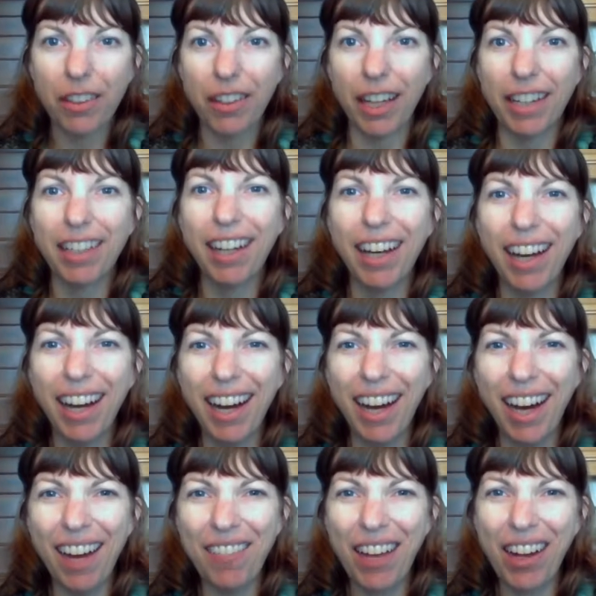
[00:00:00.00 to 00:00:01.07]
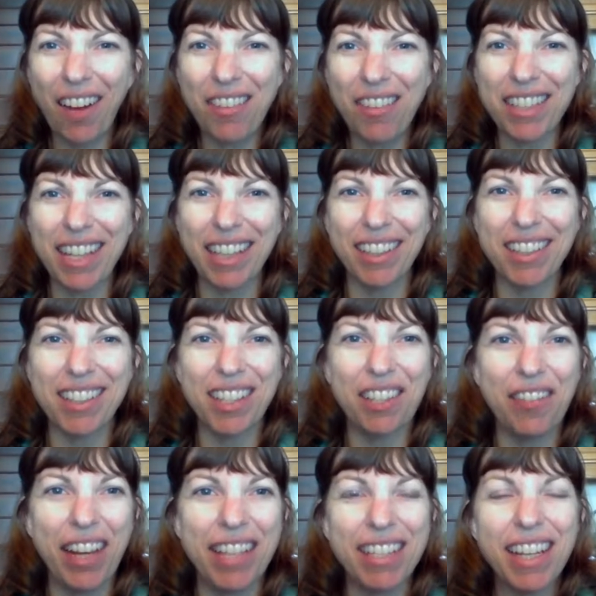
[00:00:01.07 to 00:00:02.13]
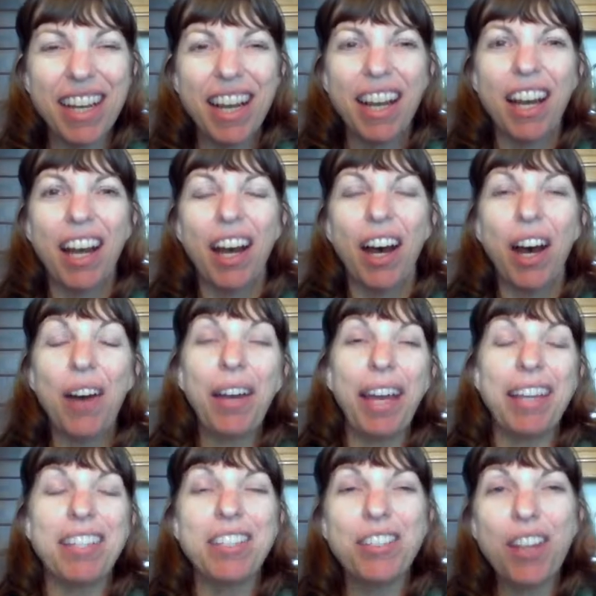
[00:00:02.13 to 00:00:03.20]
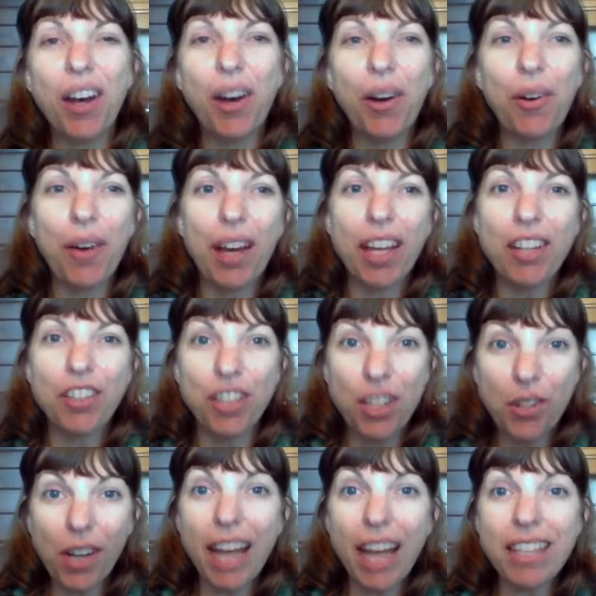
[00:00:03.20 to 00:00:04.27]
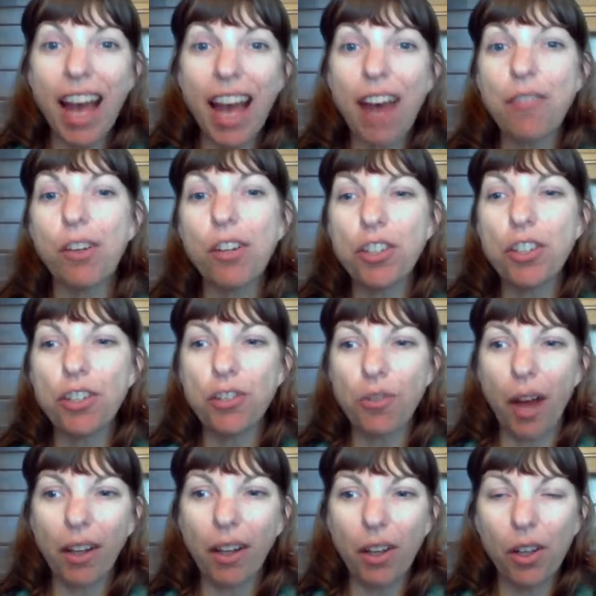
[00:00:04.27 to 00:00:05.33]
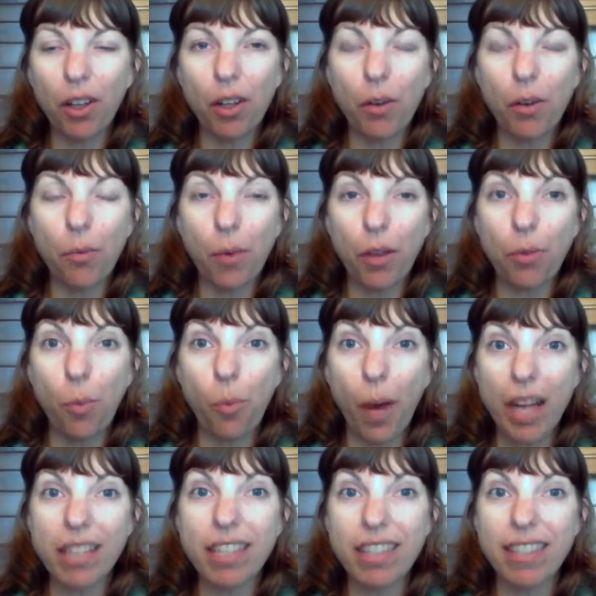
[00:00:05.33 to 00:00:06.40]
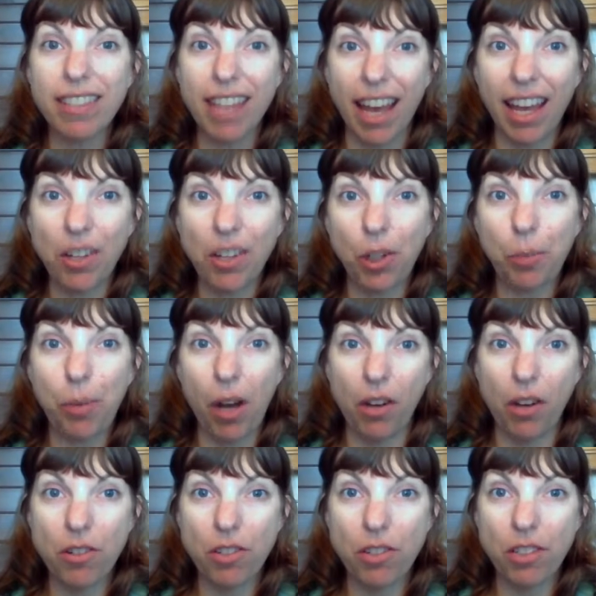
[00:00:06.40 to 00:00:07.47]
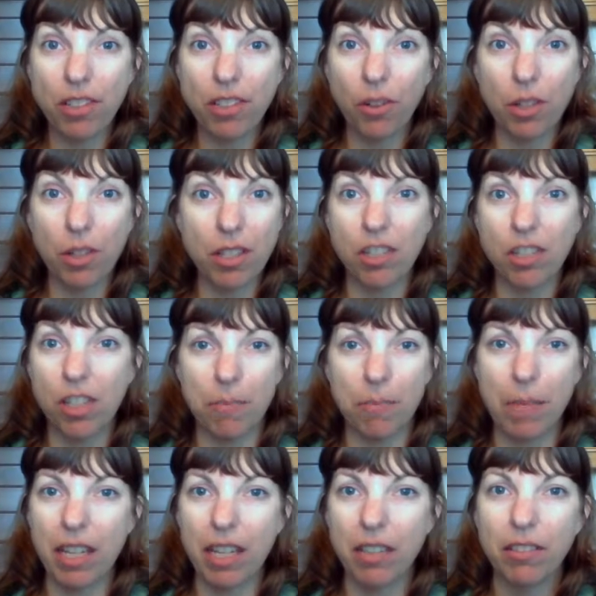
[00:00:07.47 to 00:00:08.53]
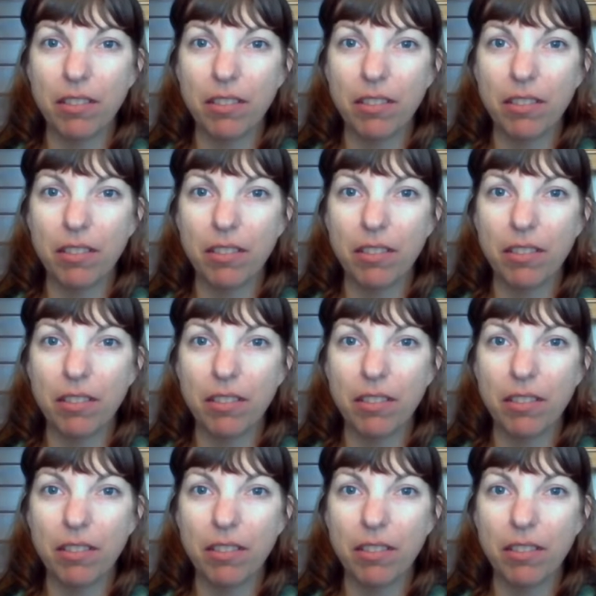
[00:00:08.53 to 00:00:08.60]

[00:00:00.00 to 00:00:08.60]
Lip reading: Okay. Like, all of a sudden I couldn't see your face. Okay, so do you guys ever struggle with what to say in your posts, or is it just me?